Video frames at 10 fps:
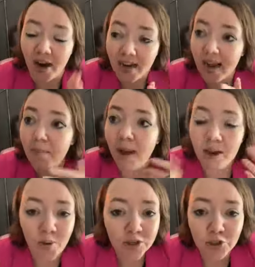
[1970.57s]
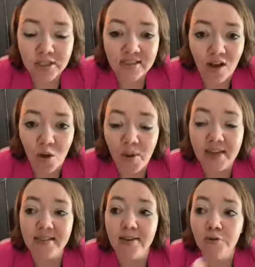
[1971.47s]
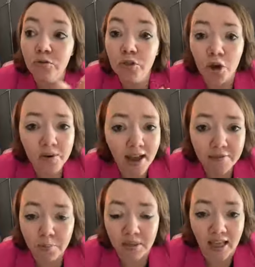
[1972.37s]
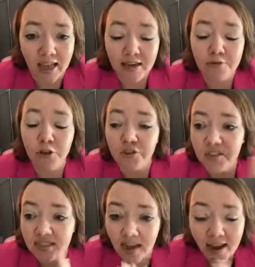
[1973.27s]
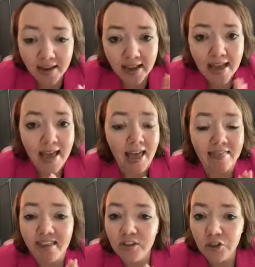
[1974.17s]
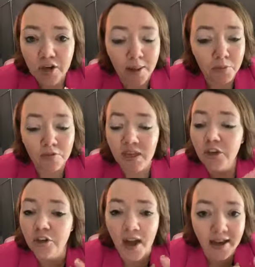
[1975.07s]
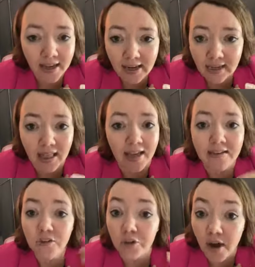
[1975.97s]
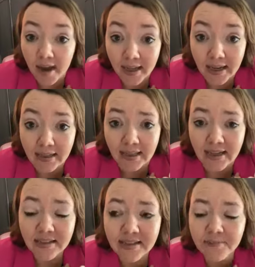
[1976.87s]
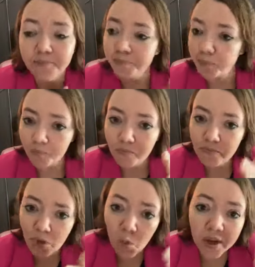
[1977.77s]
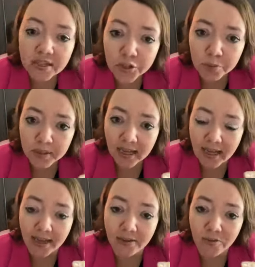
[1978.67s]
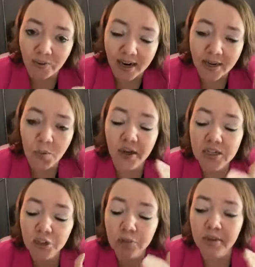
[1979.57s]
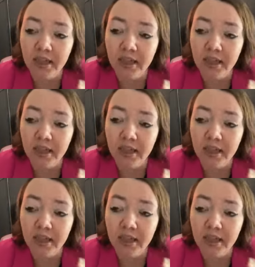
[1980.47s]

right? And my question is always, if you don't have a plan, if you're stuck and things are not moving, you're not getting clients, you're not getting leads, what is your plan, right? What is